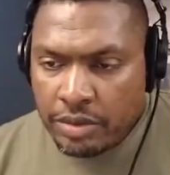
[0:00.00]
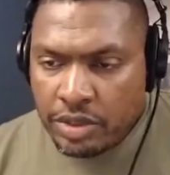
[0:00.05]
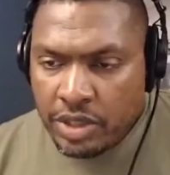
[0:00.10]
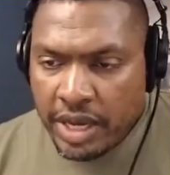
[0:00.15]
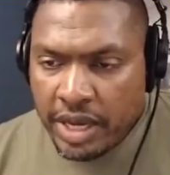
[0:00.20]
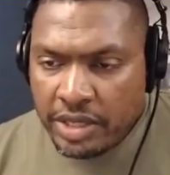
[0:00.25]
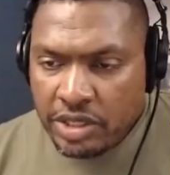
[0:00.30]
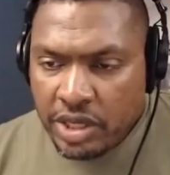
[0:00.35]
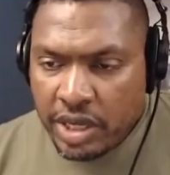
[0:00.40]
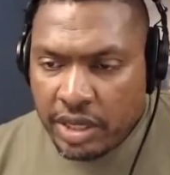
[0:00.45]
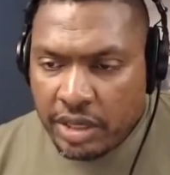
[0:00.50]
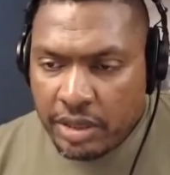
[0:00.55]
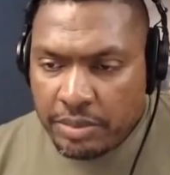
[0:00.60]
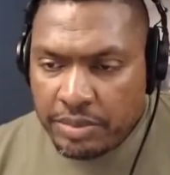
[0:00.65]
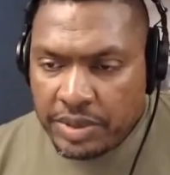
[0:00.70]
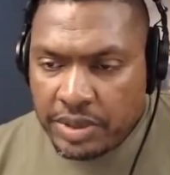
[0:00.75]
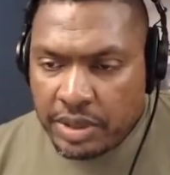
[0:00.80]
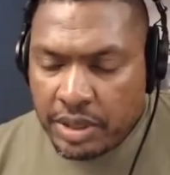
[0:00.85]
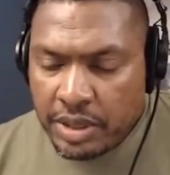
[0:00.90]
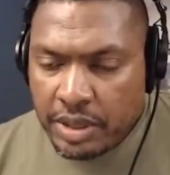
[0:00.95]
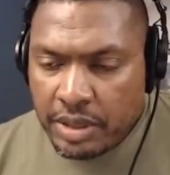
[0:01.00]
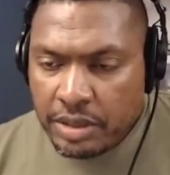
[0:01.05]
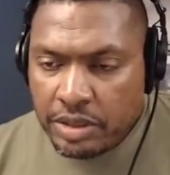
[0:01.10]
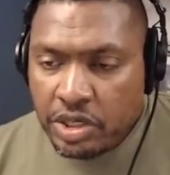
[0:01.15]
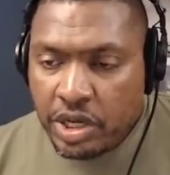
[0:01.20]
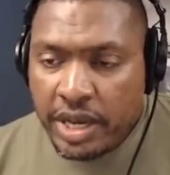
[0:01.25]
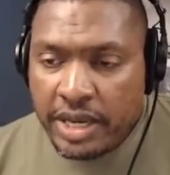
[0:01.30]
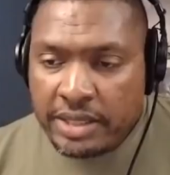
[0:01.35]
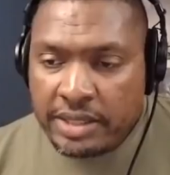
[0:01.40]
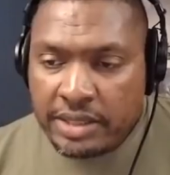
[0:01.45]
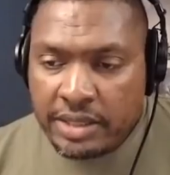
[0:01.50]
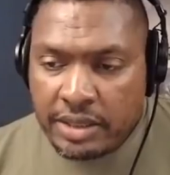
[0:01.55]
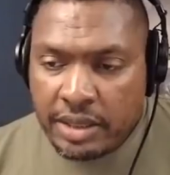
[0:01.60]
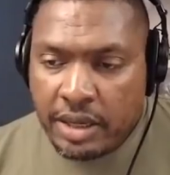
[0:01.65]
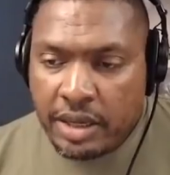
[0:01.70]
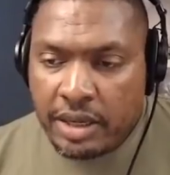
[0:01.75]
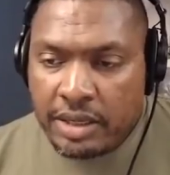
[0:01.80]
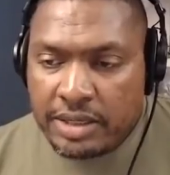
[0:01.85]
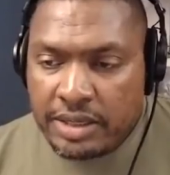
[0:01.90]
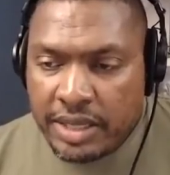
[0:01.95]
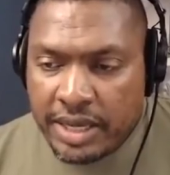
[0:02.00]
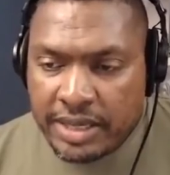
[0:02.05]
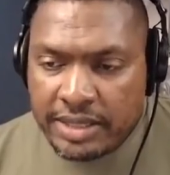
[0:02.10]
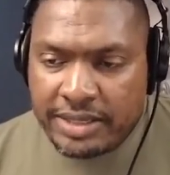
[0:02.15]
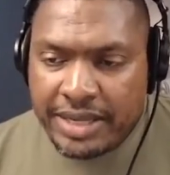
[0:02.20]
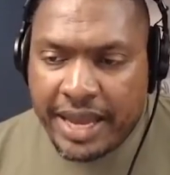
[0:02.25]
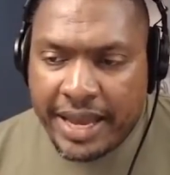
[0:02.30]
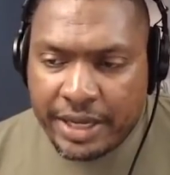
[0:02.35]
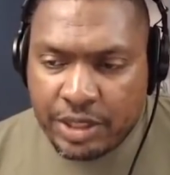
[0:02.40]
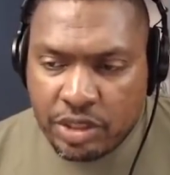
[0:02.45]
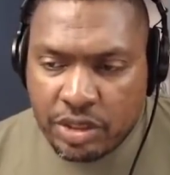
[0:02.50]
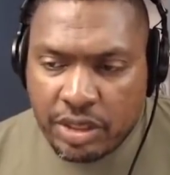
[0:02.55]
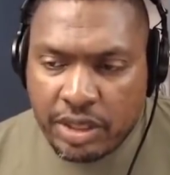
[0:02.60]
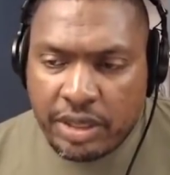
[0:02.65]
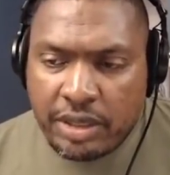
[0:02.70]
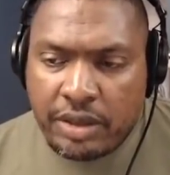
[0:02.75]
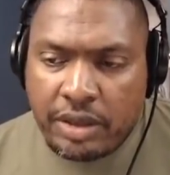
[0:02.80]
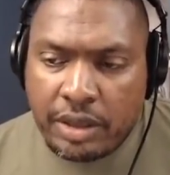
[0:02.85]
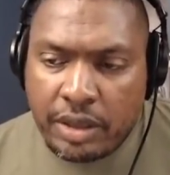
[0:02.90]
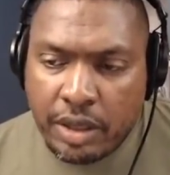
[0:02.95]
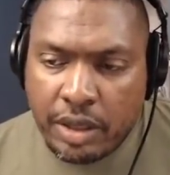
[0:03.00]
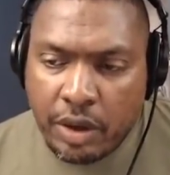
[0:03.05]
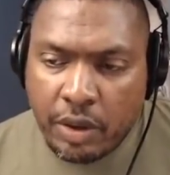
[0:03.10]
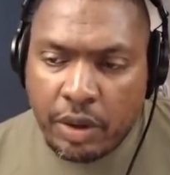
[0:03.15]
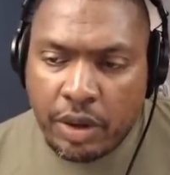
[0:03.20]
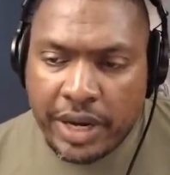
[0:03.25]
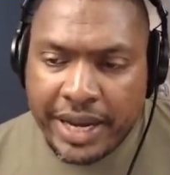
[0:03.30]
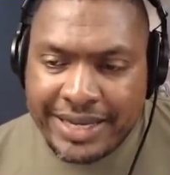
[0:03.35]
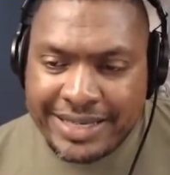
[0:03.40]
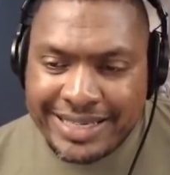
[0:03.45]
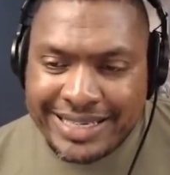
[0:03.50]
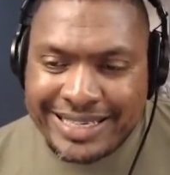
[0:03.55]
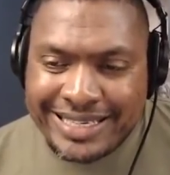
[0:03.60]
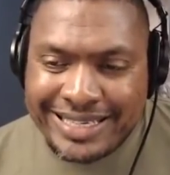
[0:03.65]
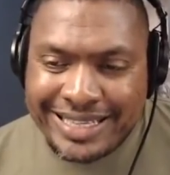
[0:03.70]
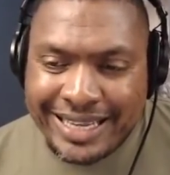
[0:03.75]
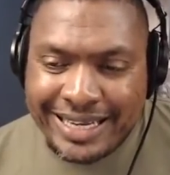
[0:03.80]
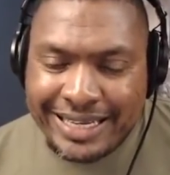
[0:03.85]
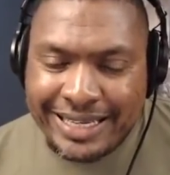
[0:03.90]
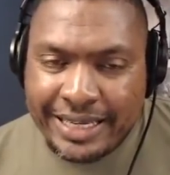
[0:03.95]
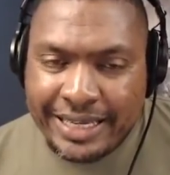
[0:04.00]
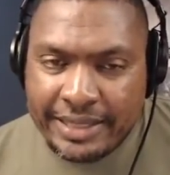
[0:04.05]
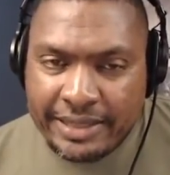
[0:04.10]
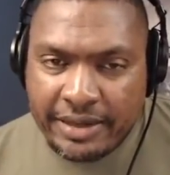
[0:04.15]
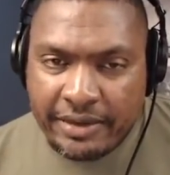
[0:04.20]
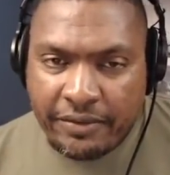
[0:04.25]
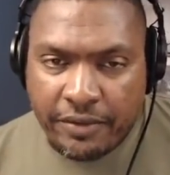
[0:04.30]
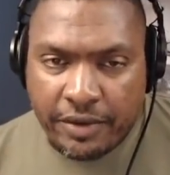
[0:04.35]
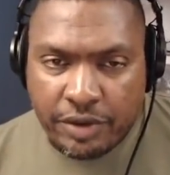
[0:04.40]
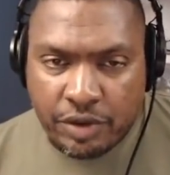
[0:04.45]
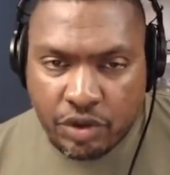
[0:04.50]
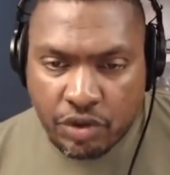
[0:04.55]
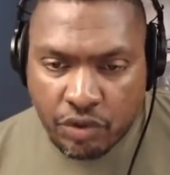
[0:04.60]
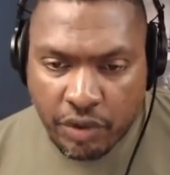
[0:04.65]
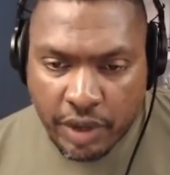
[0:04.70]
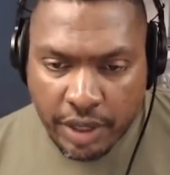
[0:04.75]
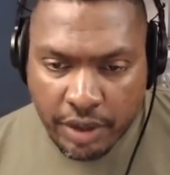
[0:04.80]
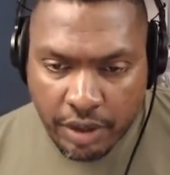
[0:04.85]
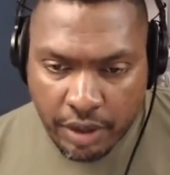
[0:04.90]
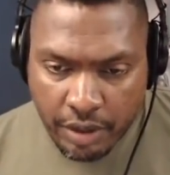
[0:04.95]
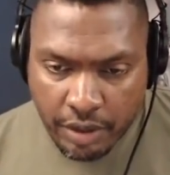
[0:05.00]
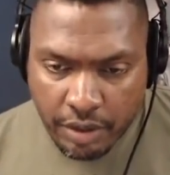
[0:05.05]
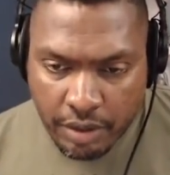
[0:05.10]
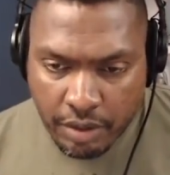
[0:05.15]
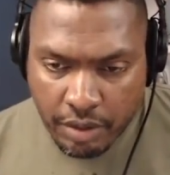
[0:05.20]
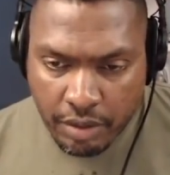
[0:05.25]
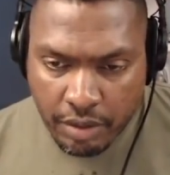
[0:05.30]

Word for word: Jay Jacobson, Jay uh, says actually the lower has a slightly different trigger.